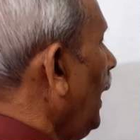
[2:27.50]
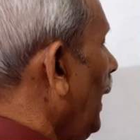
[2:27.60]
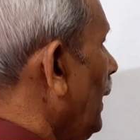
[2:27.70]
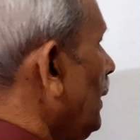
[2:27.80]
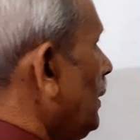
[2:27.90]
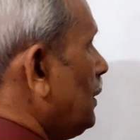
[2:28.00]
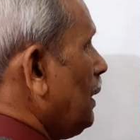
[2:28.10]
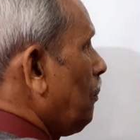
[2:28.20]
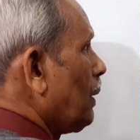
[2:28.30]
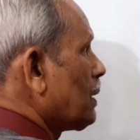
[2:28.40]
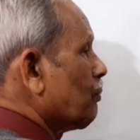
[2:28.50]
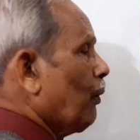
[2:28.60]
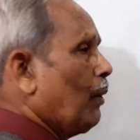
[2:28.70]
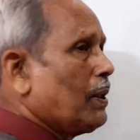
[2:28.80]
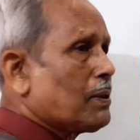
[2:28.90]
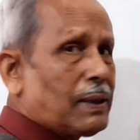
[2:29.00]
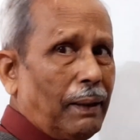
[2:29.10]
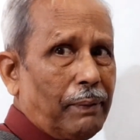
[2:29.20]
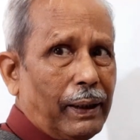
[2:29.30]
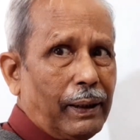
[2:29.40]
And 3 plus 4 is
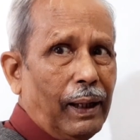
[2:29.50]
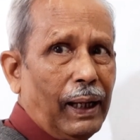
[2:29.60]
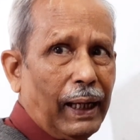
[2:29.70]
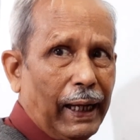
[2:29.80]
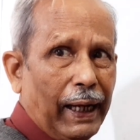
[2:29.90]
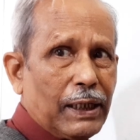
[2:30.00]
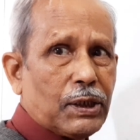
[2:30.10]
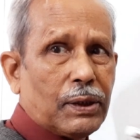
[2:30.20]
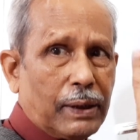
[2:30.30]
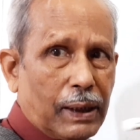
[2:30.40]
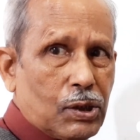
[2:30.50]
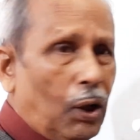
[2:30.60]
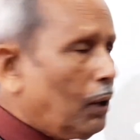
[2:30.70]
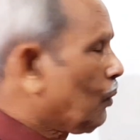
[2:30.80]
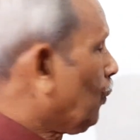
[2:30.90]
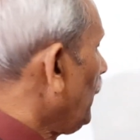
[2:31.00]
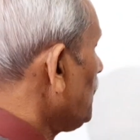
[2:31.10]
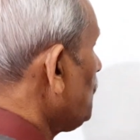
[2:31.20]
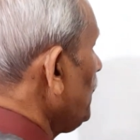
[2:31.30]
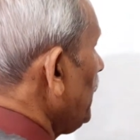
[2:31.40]
7. 8 does not go
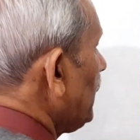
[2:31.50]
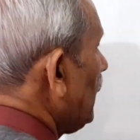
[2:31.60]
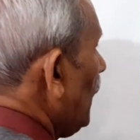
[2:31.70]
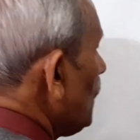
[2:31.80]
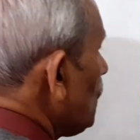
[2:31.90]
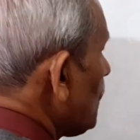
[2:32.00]
into it. So